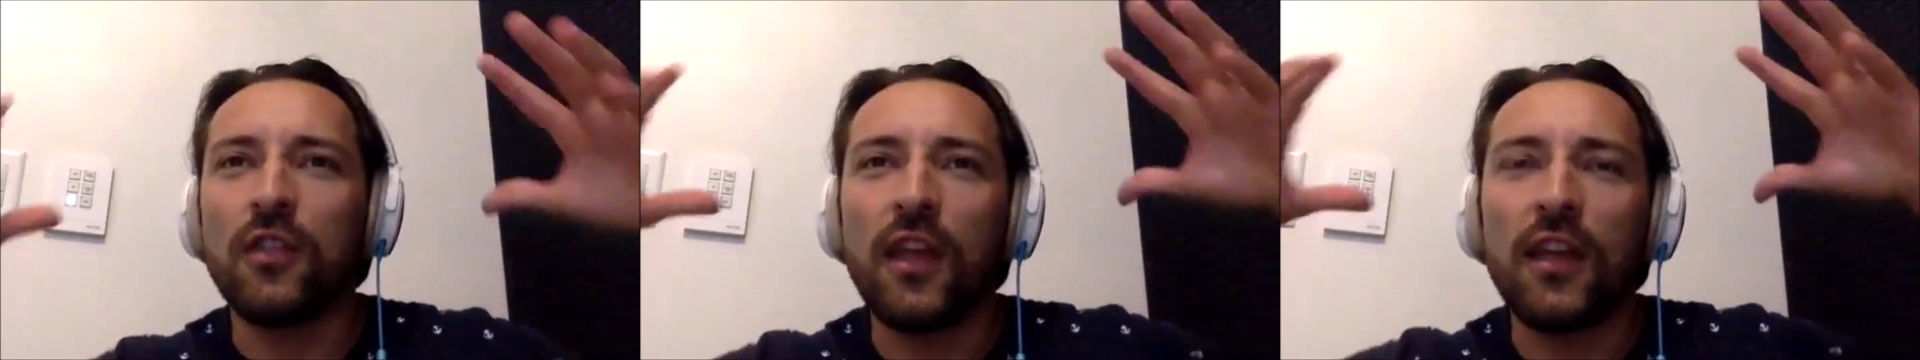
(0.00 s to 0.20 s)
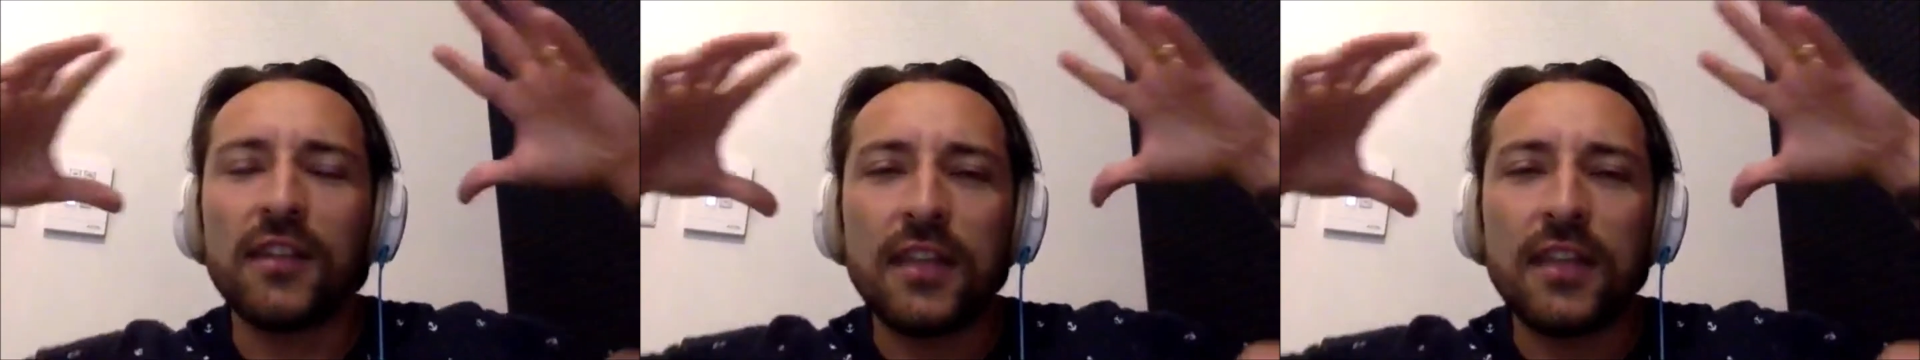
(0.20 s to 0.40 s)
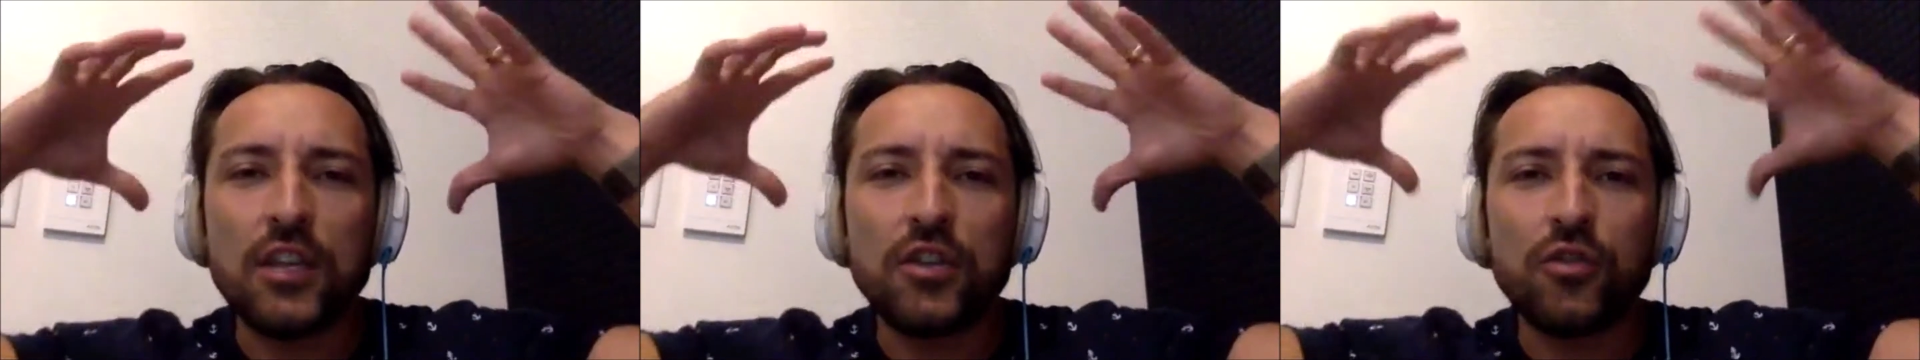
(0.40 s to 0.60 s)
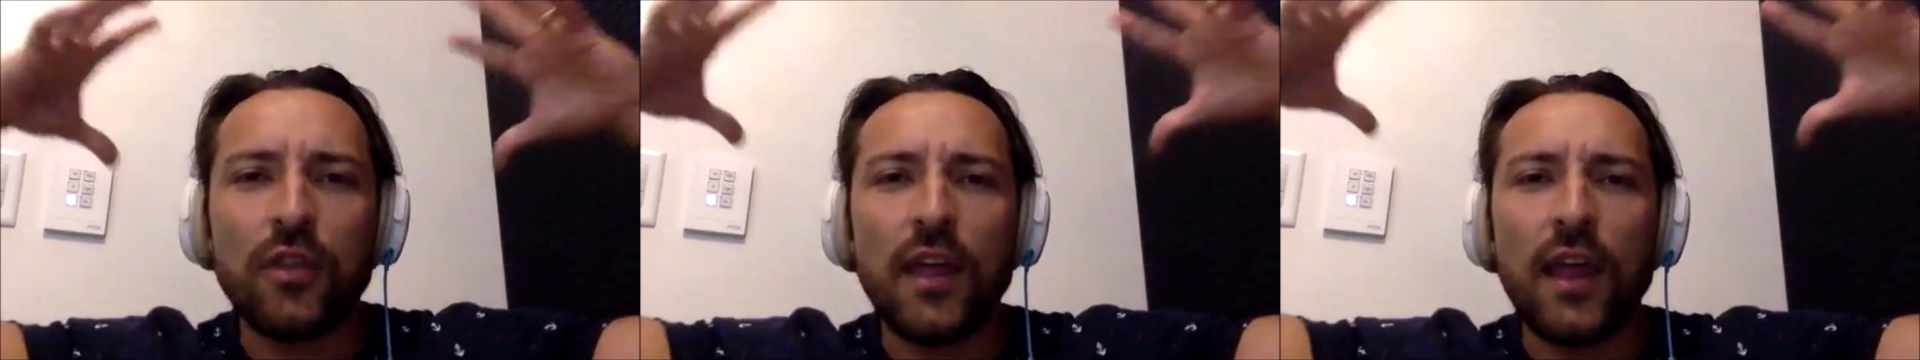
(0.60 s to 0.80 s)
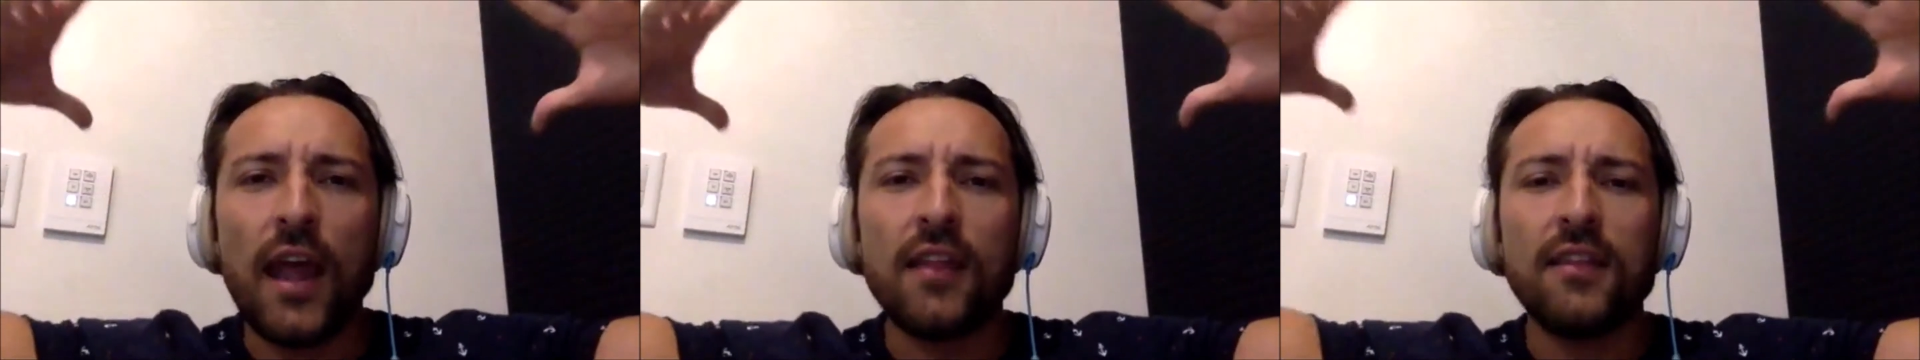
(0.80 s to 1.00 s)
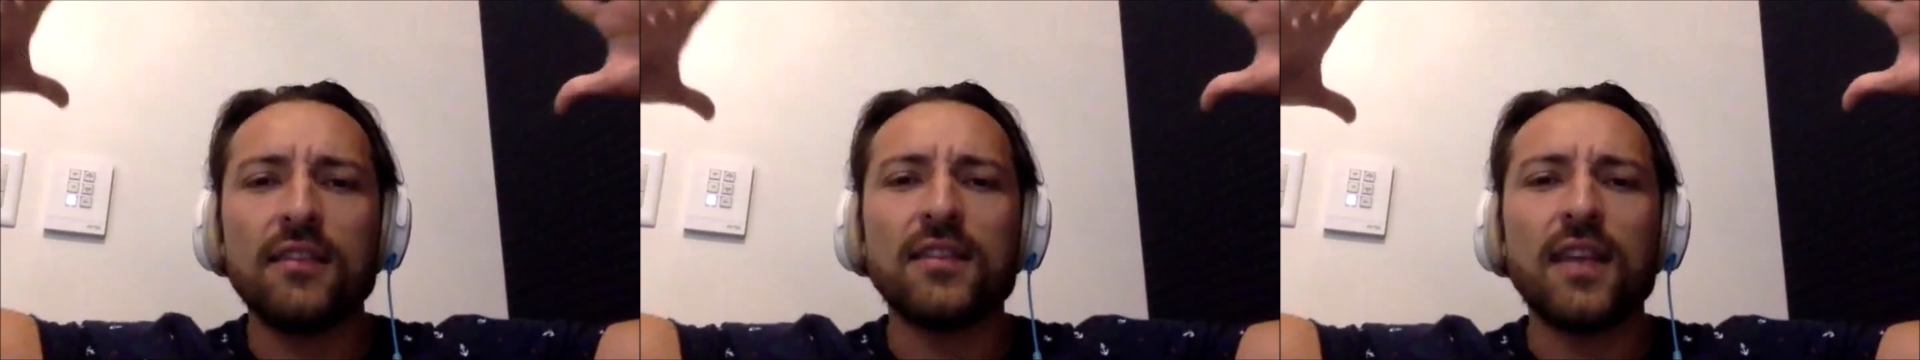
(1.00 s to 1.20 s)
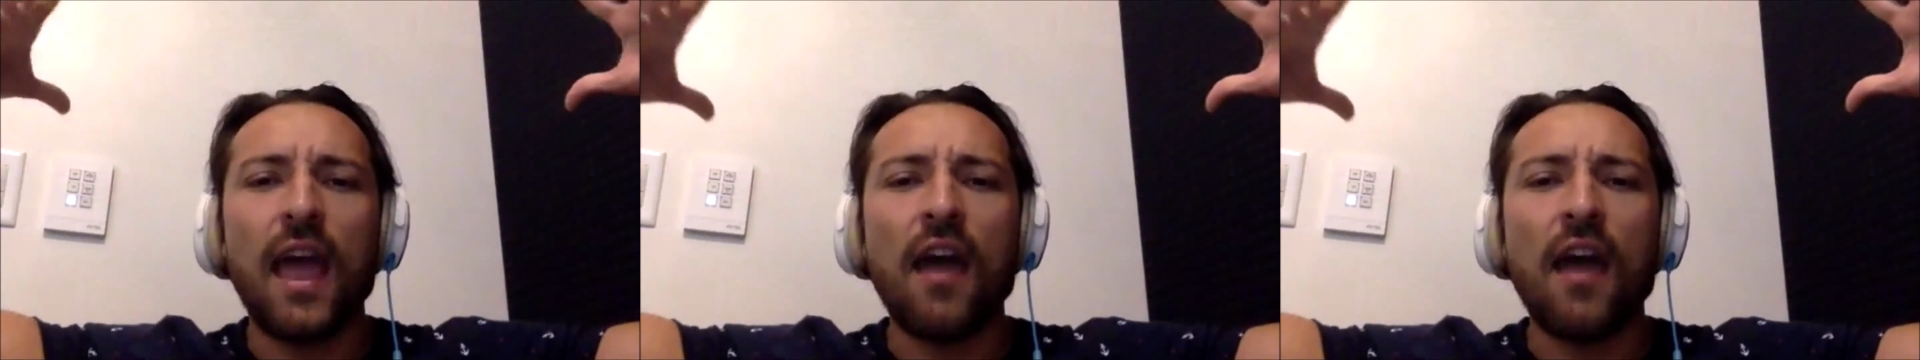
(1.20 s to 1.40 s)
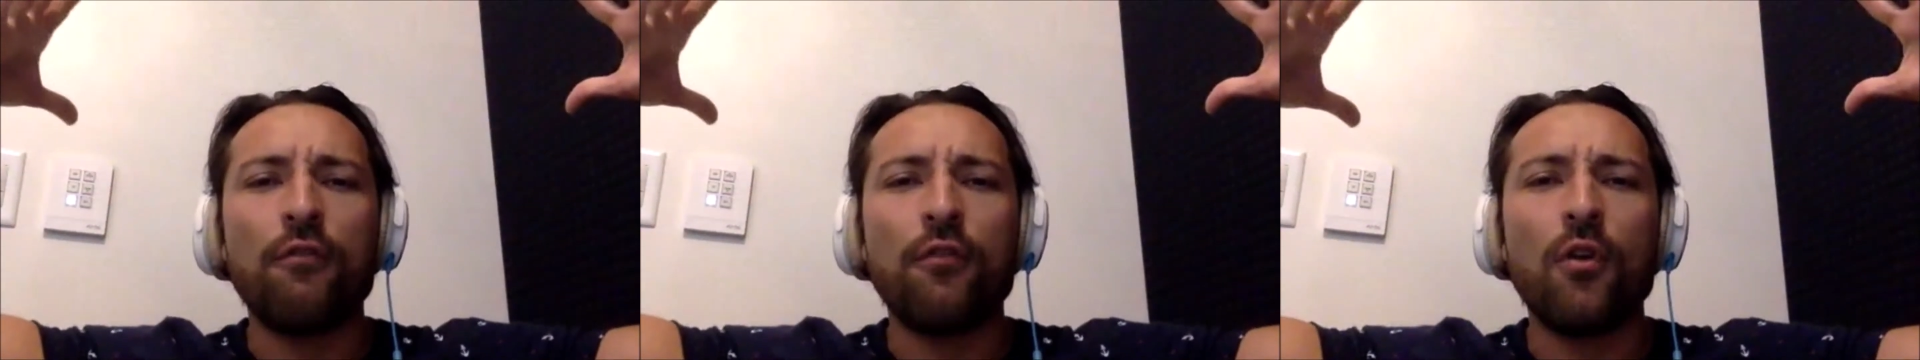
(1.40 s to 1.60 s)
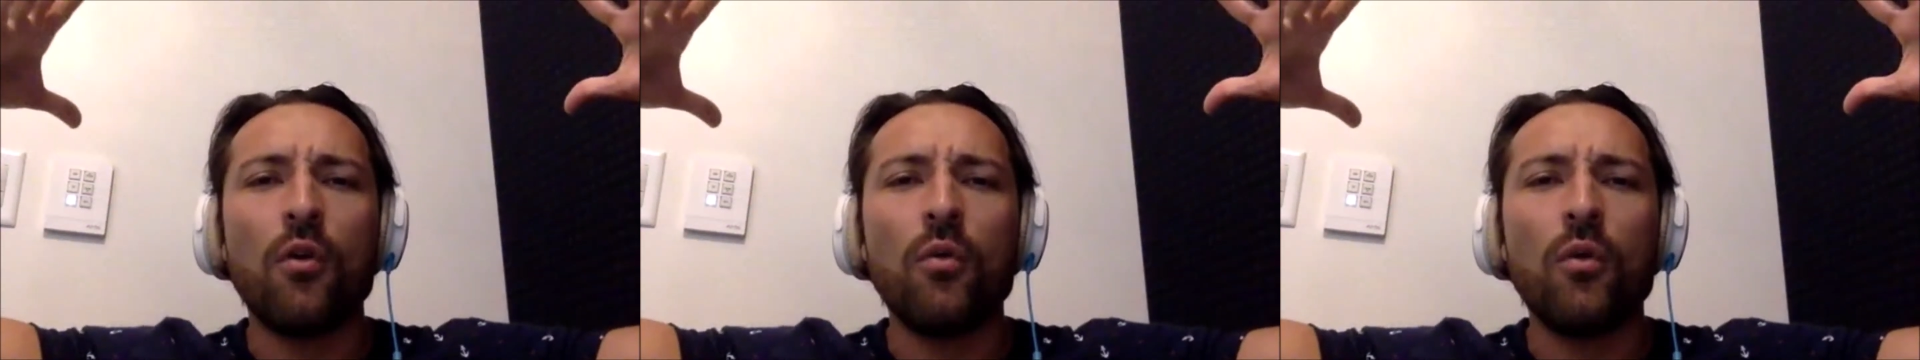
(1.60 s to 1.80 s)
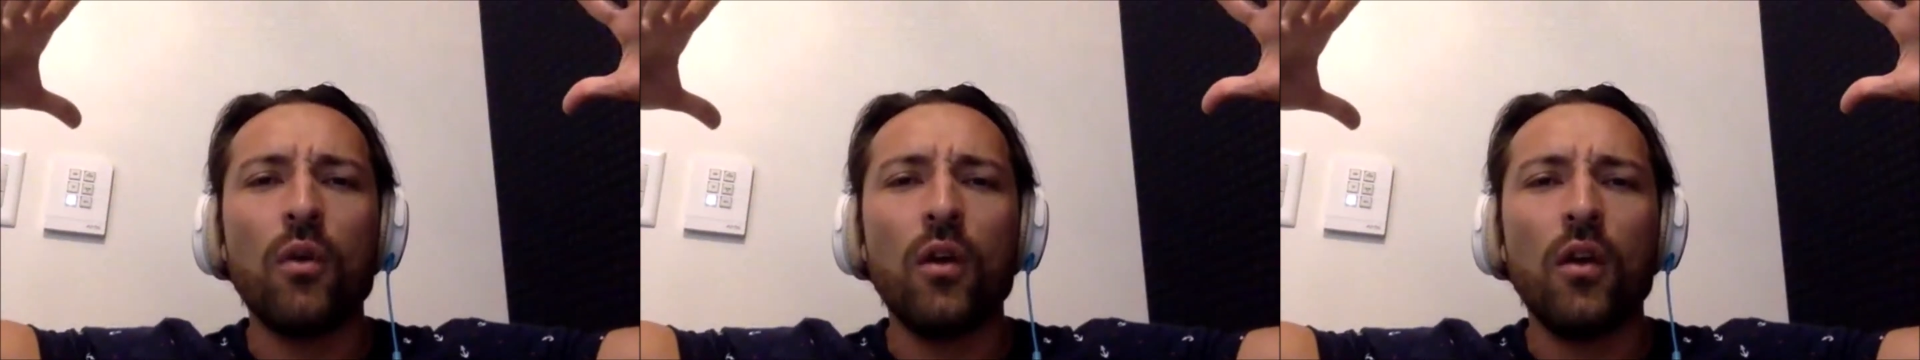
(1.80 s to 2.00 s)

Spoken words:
that teacher that had this afro?